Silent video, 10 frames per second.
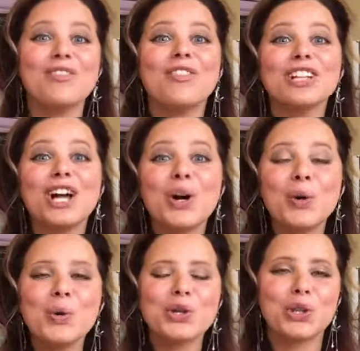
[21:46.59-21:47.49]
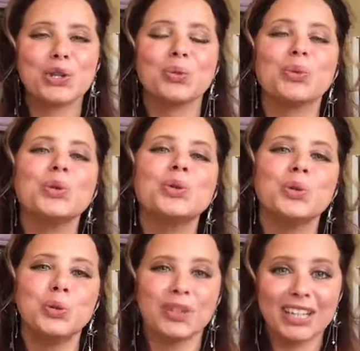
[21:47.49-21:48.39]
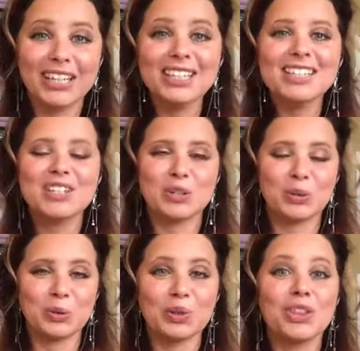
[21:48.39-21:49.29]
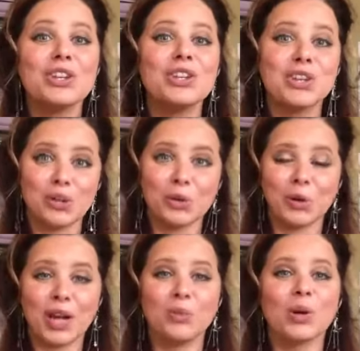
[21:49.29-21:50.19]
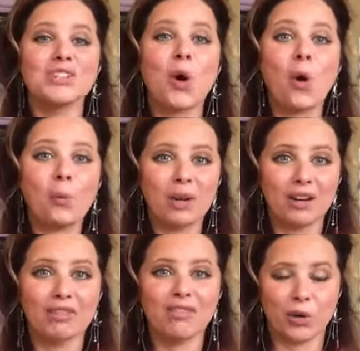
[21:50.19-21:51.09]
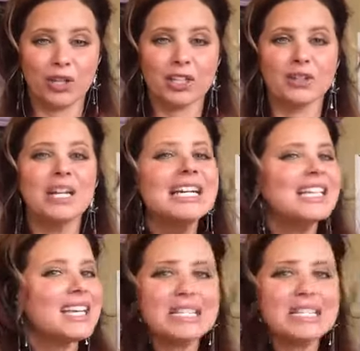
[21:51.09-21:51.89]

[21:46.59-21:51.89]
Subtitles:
and flow through into the new and what's opening for you.